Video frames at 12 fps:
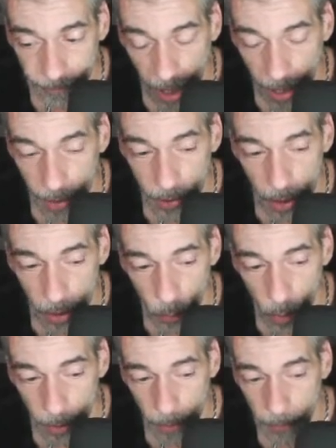Ask any
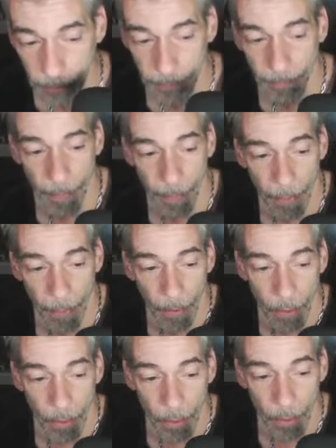woman.
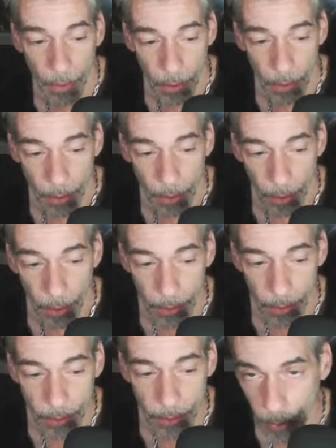It's like having a
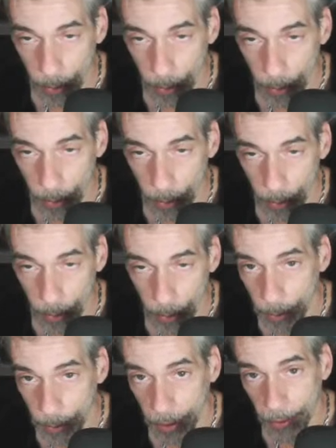baby.
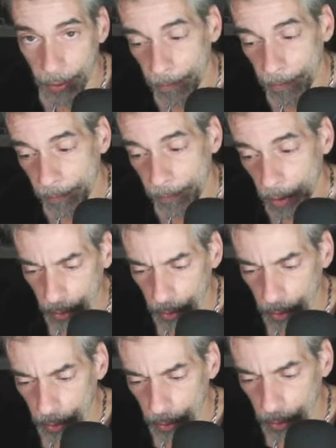It requires the
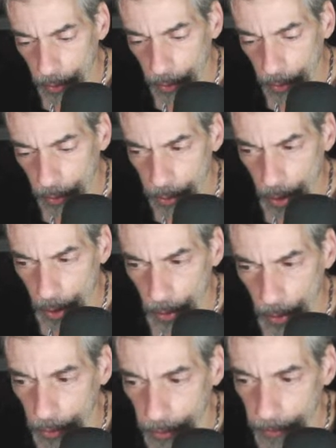other. It
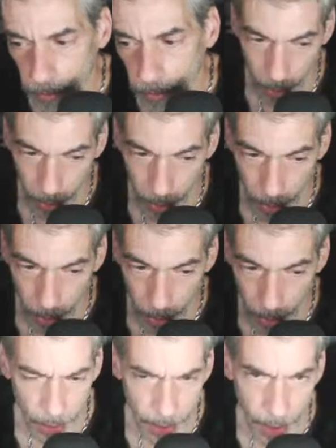requires a
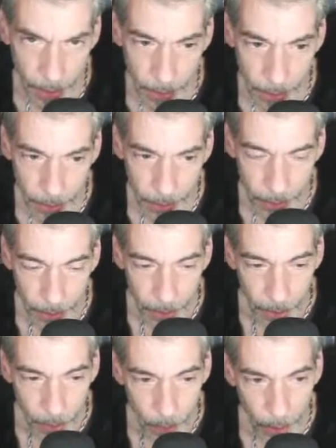specific intent,
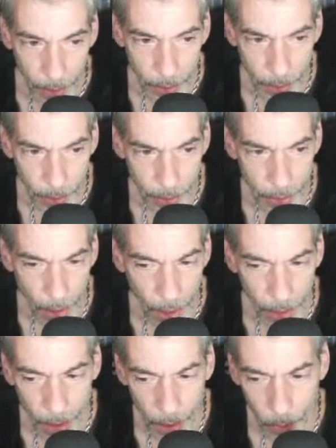right? To
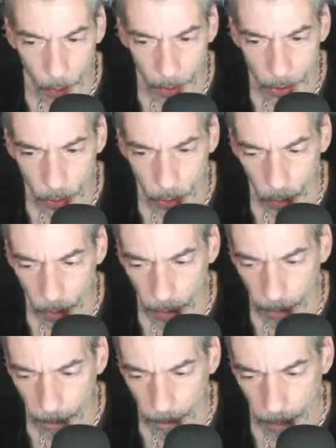decide, I want
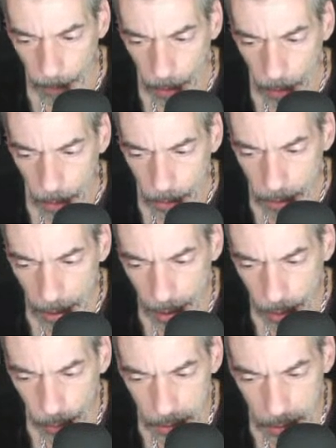to
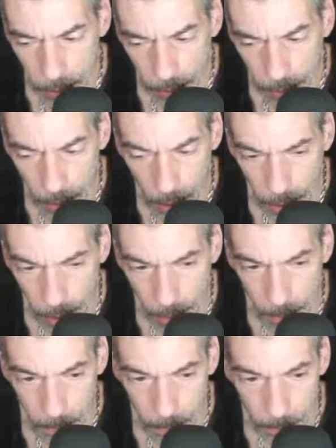take this thing that I
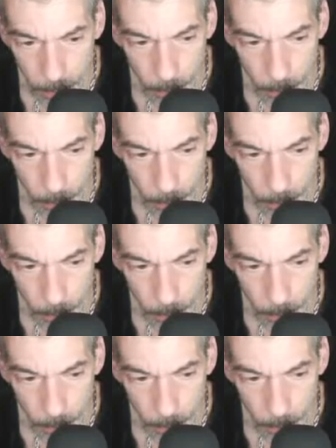am